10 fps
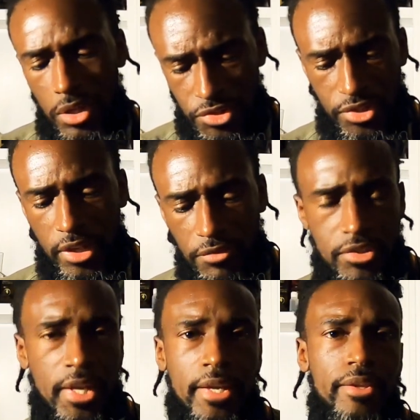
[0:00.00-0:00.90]
instead of
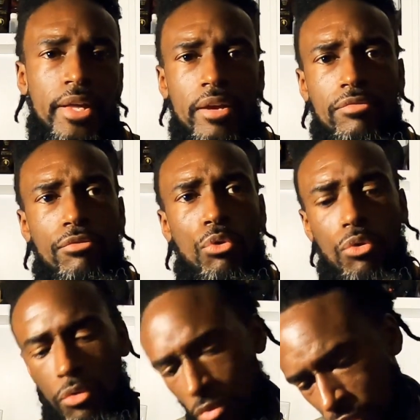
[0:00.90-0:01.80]
taking that
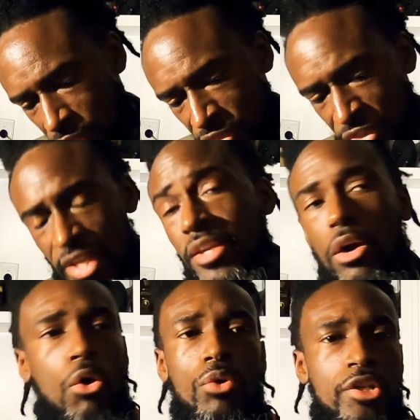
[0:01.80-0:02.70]
for
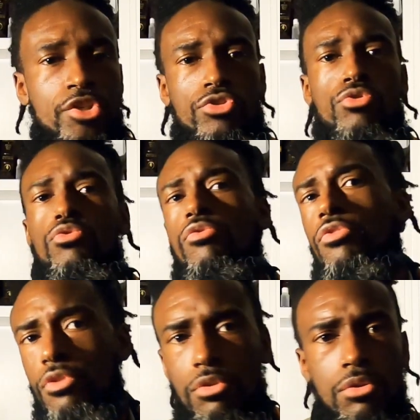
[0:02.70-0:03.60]
the only
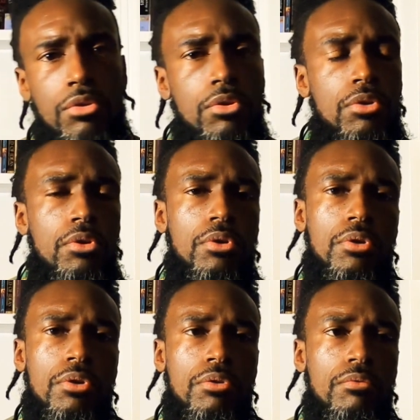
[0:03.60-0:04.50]
truth,
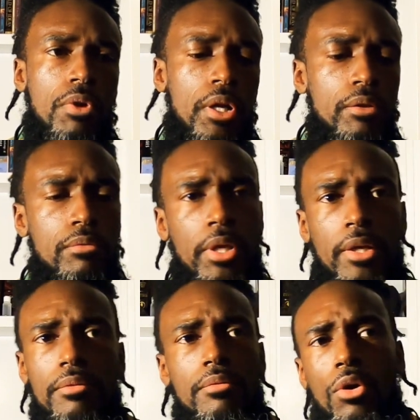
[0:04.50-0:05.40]
right?
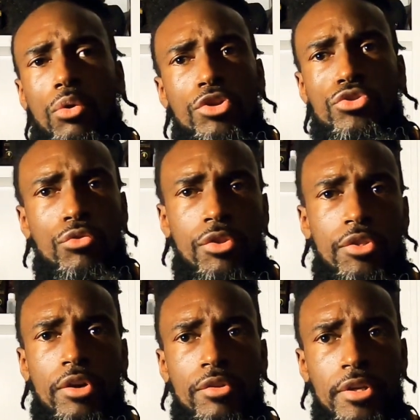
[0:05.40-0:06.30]
Like, the only truth
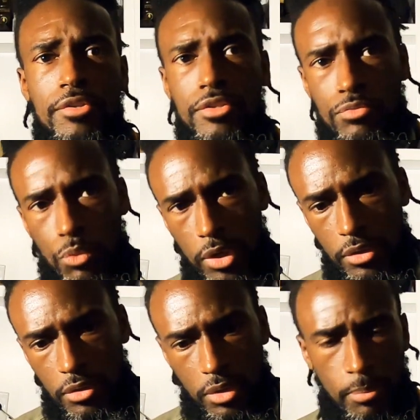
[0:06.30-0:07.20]
that there is
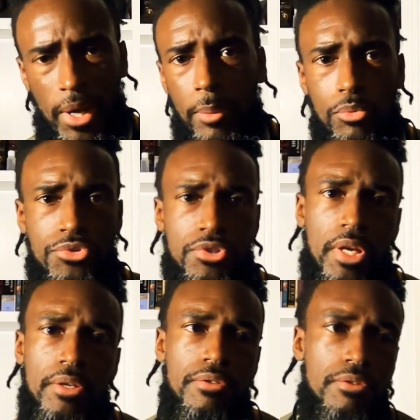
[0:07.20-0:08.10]
what the Bible
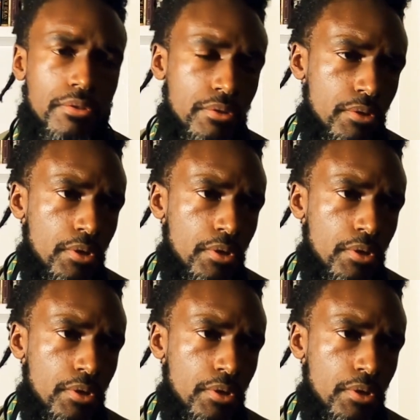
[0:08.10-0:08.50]
states.